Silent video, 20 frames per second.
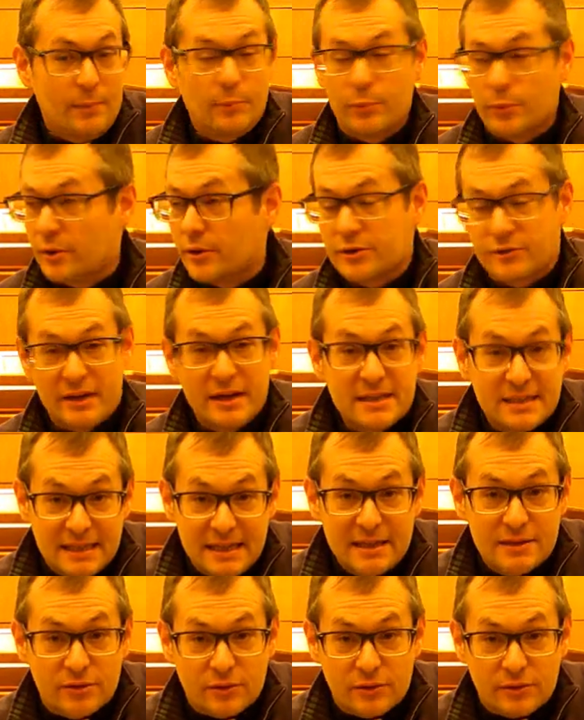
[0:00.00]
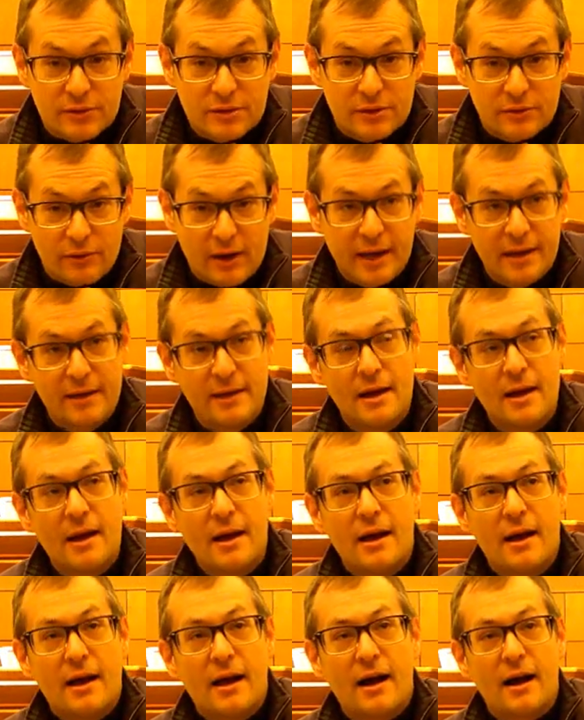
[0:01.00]
emperor's, right? Caesar's, right?"
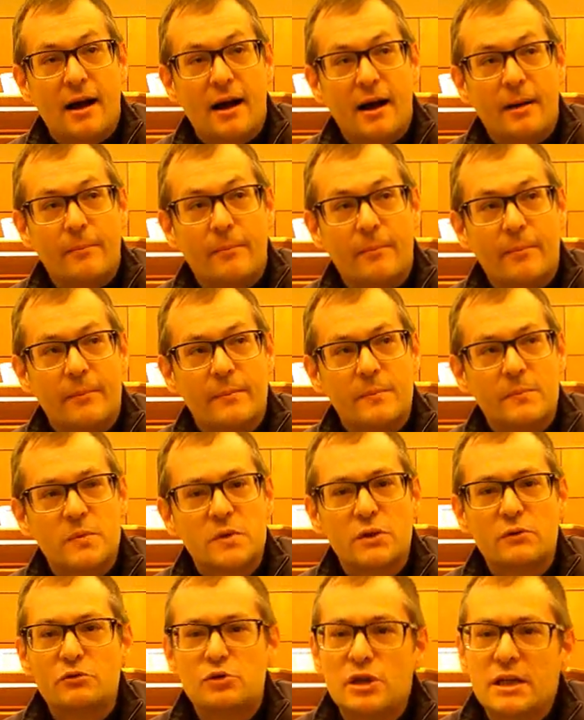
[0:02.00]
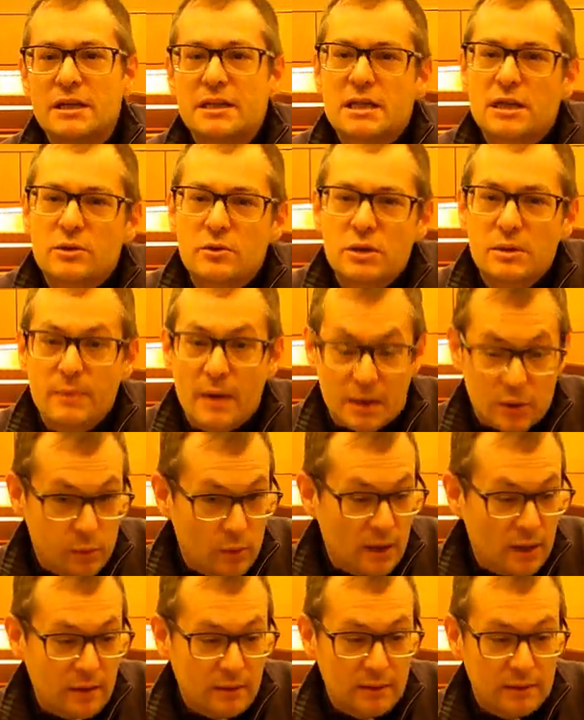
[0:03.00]
So Jesus responds,
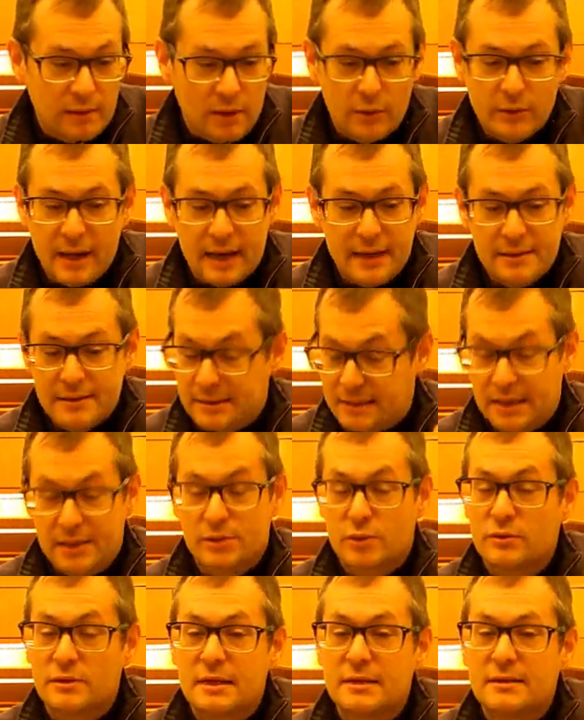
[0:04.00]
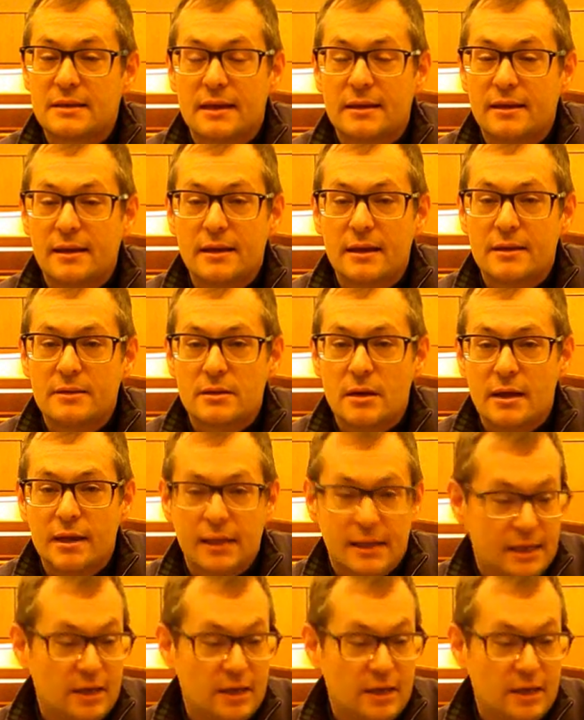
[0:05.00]
"Well, okay, Caesar's insignia is on it.